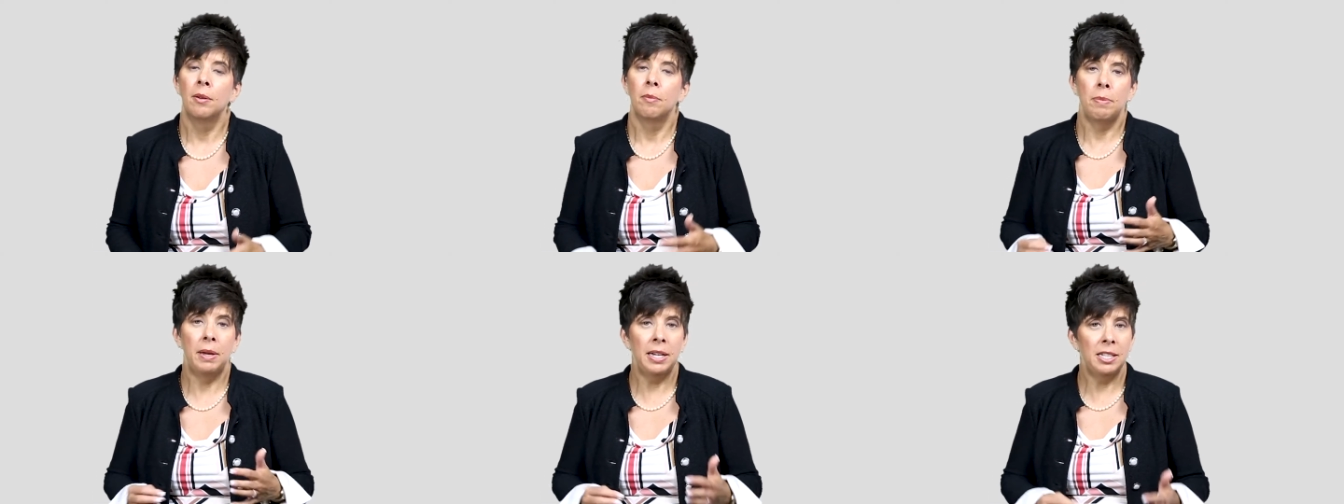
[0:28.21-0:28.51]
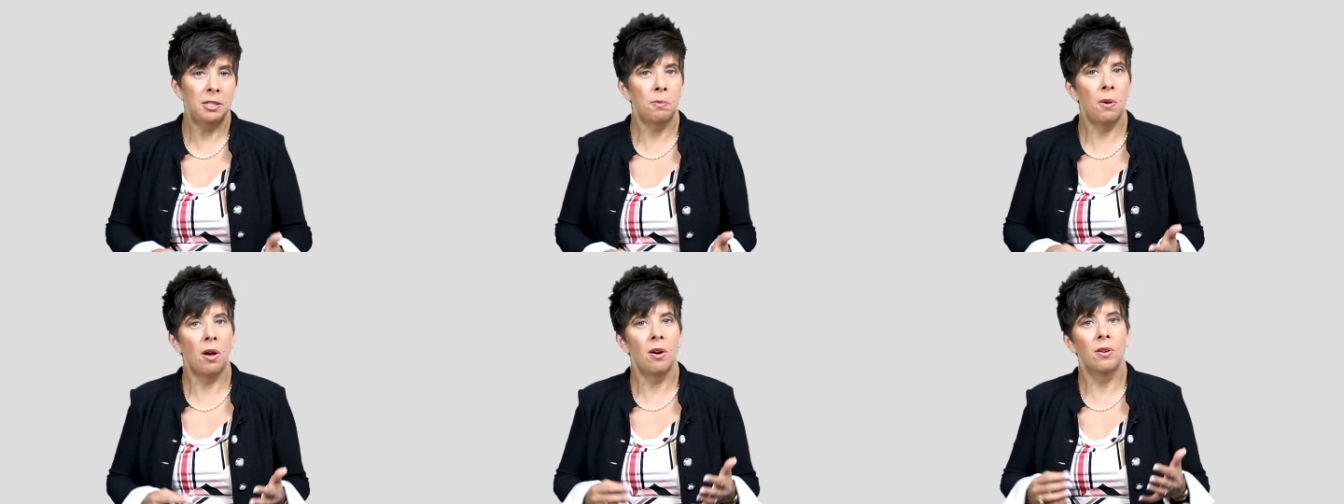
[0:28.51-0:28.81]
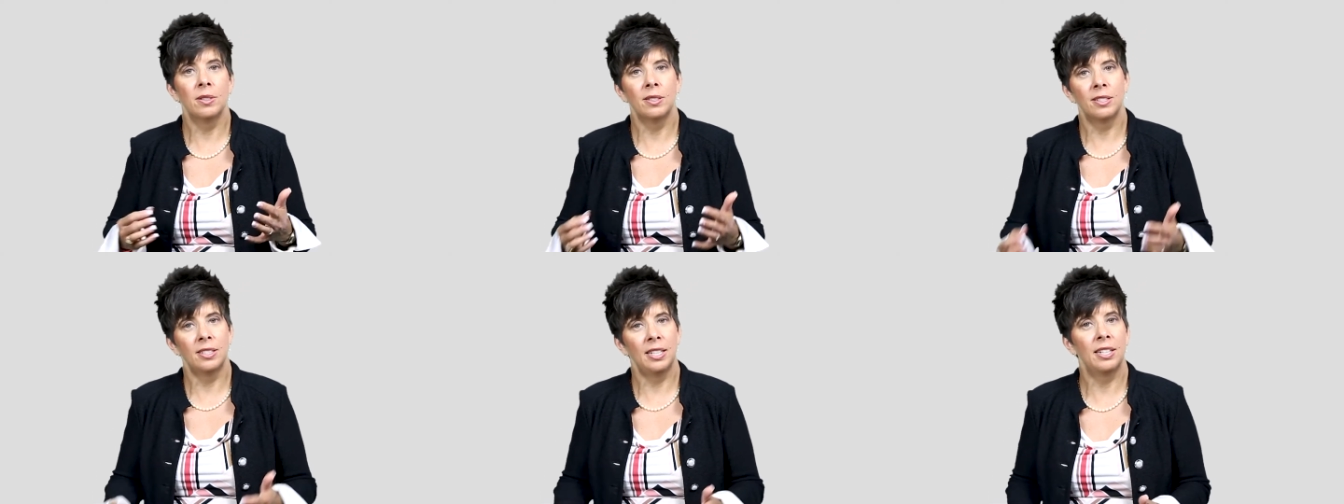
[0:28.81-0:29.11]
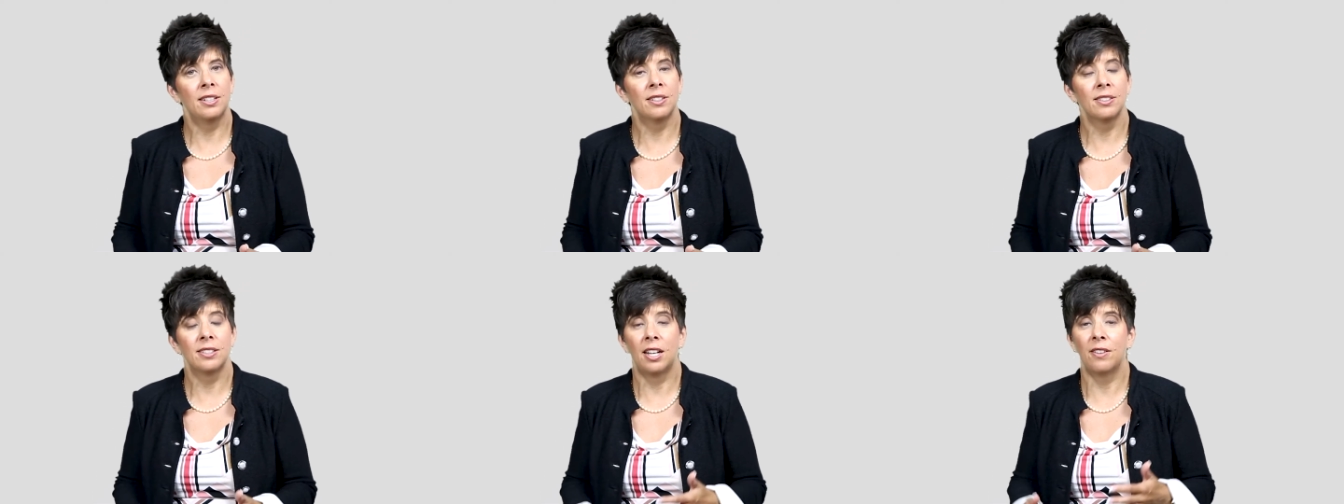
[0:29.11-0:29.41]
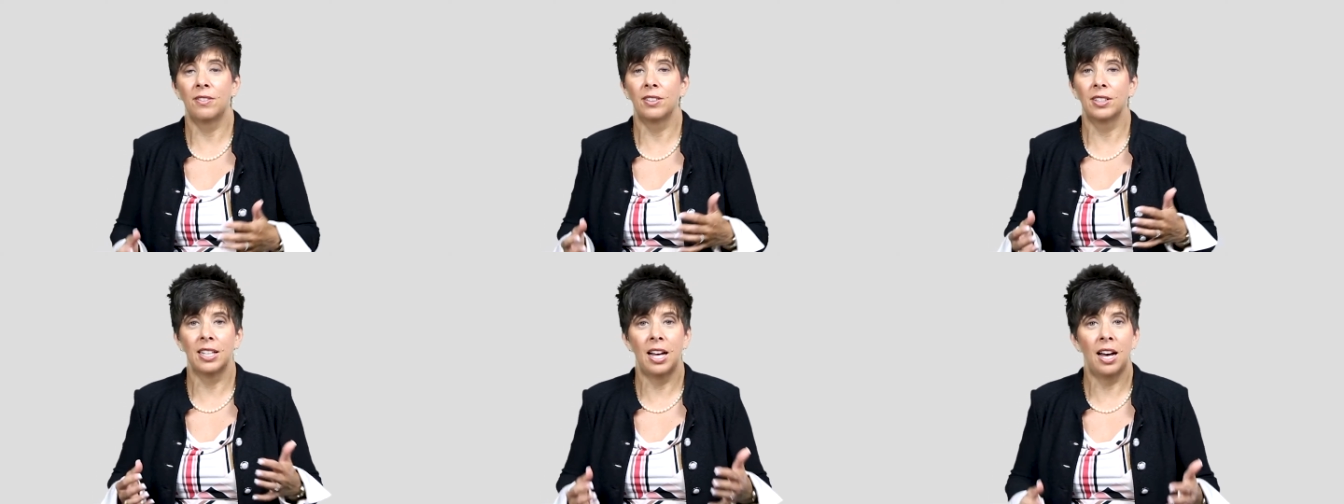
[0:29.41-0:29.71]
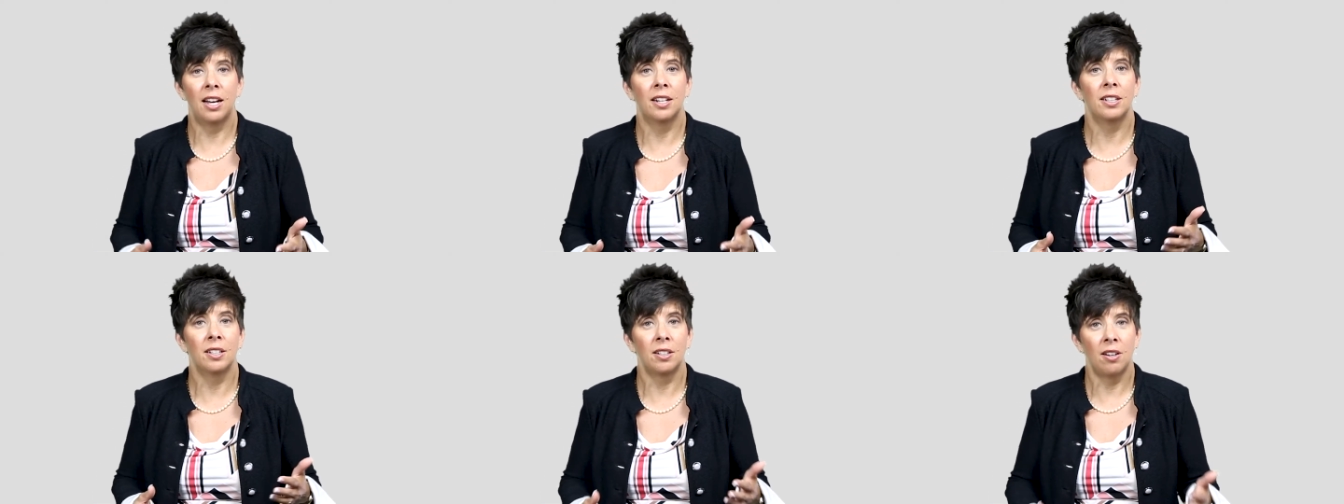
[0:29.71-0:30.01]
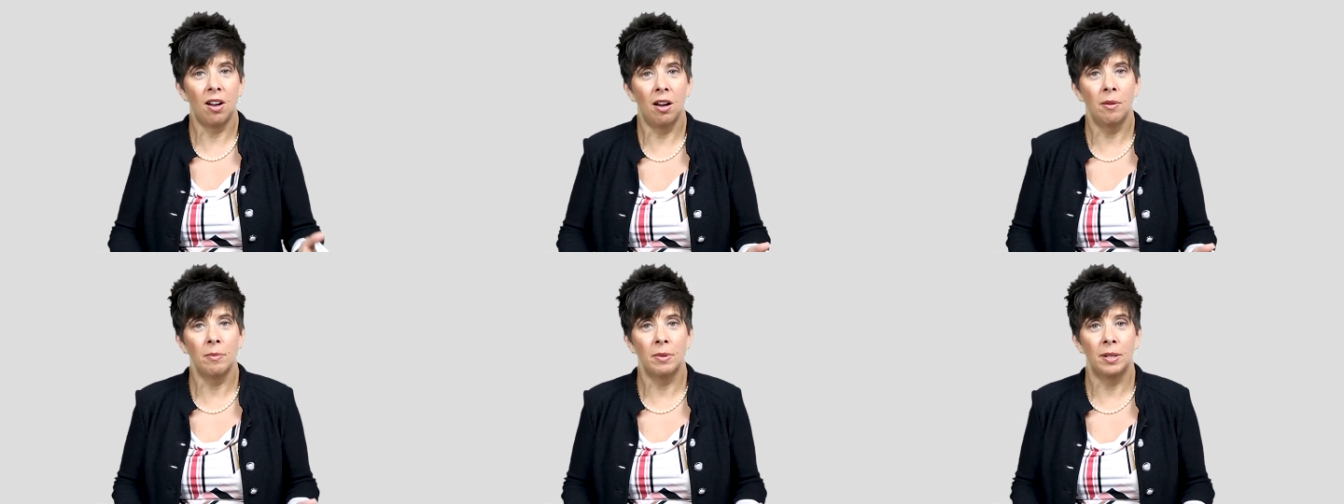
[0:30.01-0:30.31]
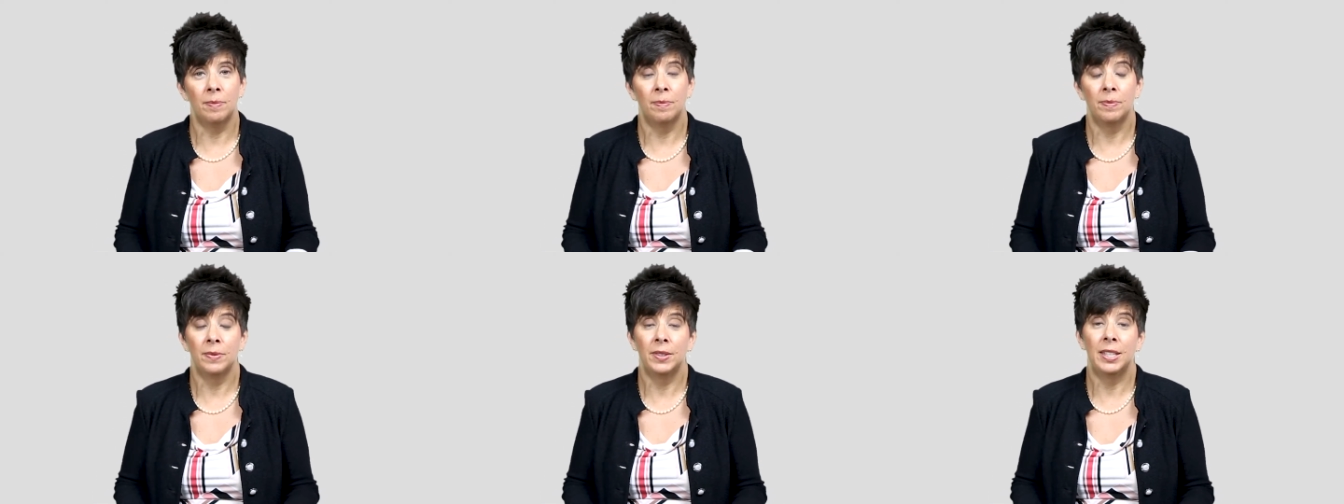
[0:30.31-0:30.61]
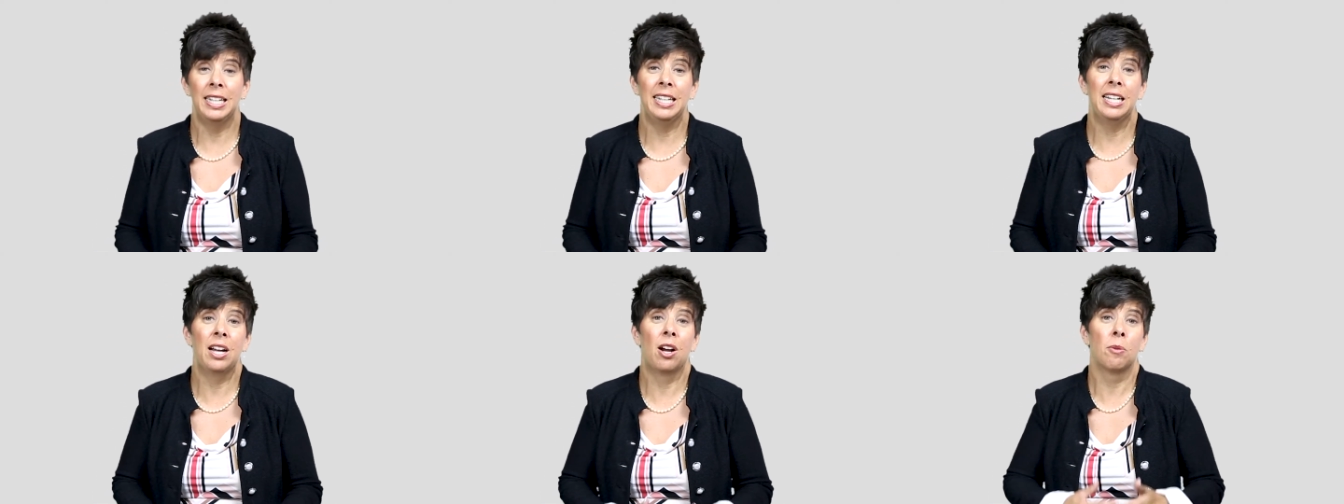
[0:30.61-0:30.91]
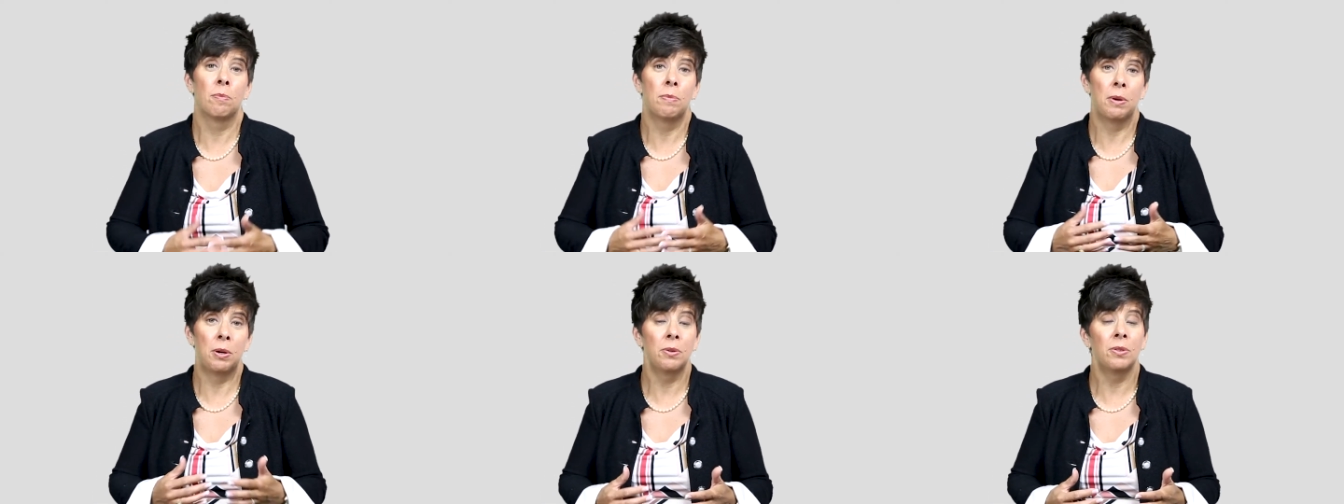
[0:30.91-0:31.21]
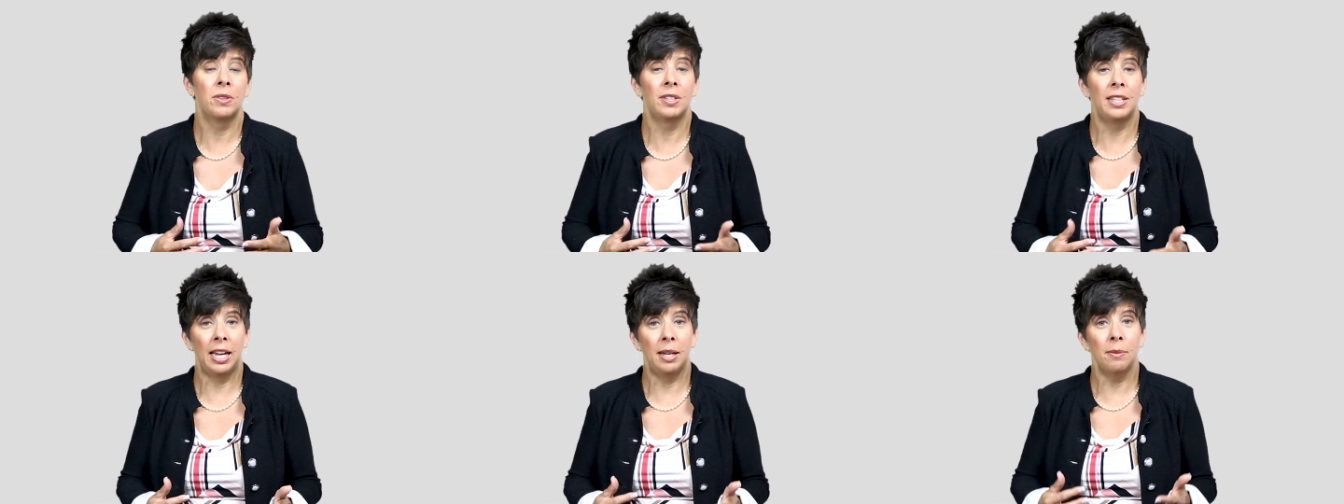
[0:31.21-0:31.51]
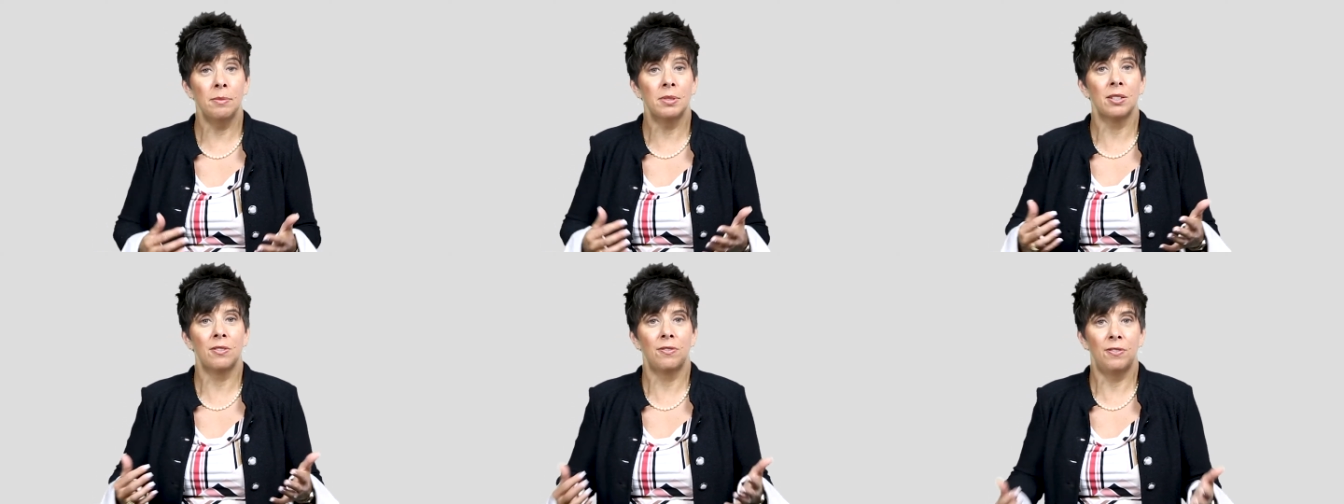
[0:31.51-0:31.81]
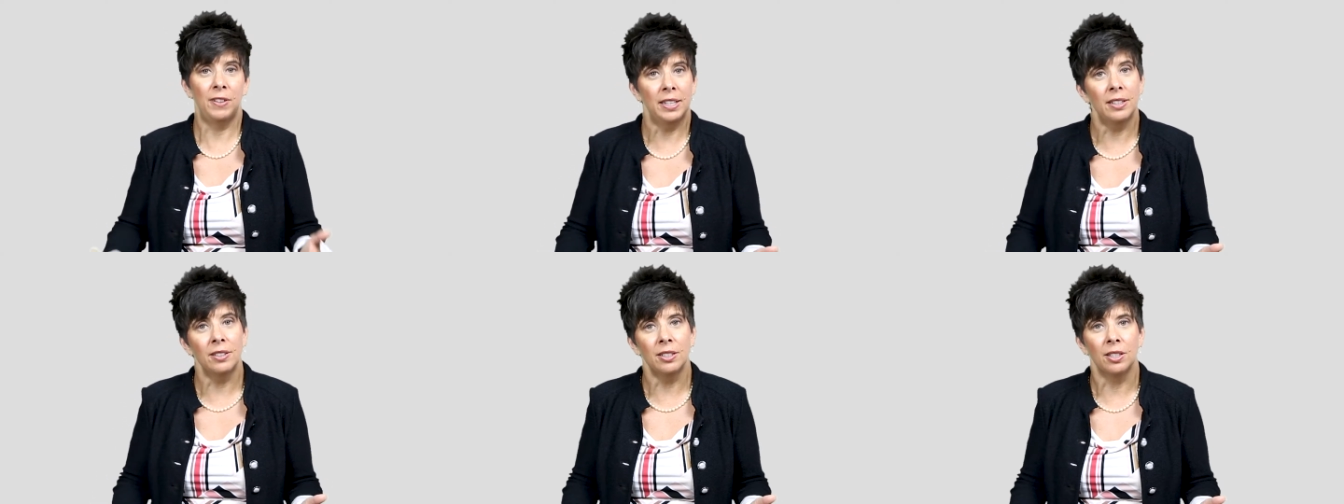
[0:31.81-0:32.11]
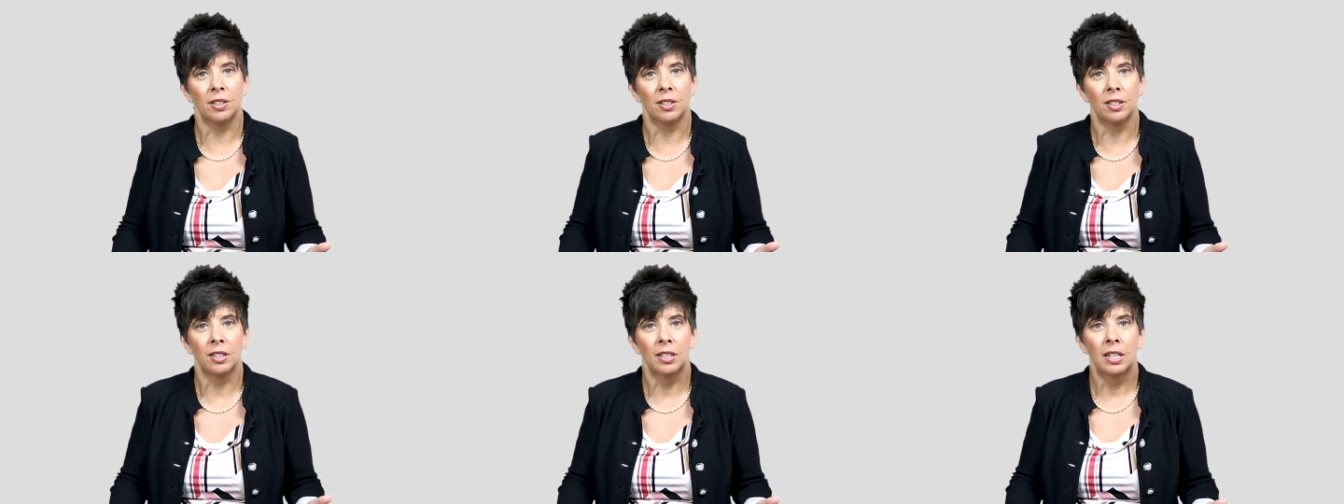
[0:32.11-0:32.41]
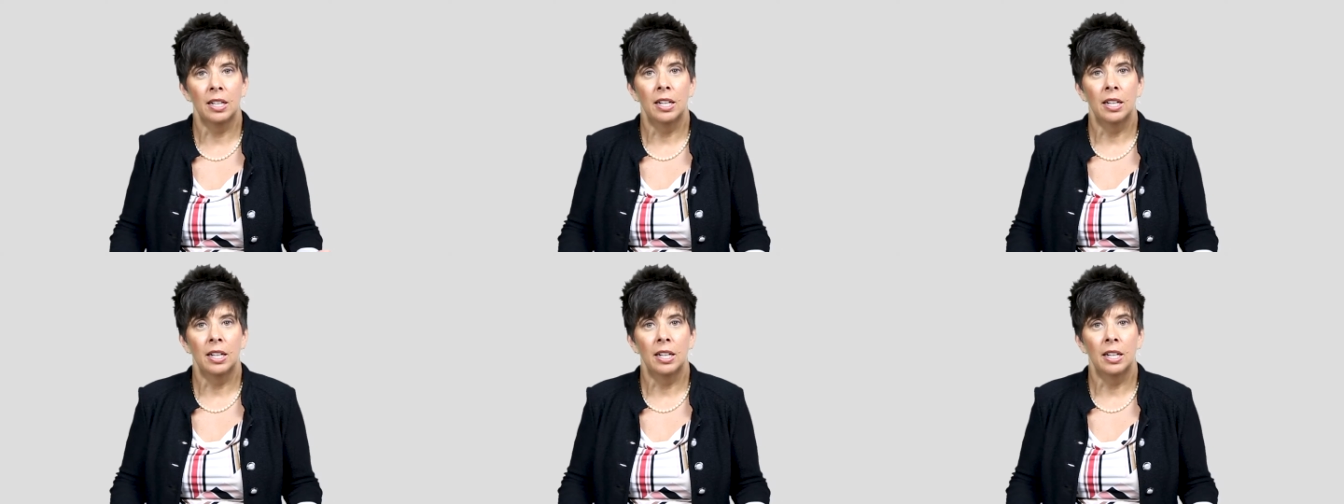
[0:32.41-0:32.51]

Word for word: Baseball and sales have a lot in common. They are both games of failure.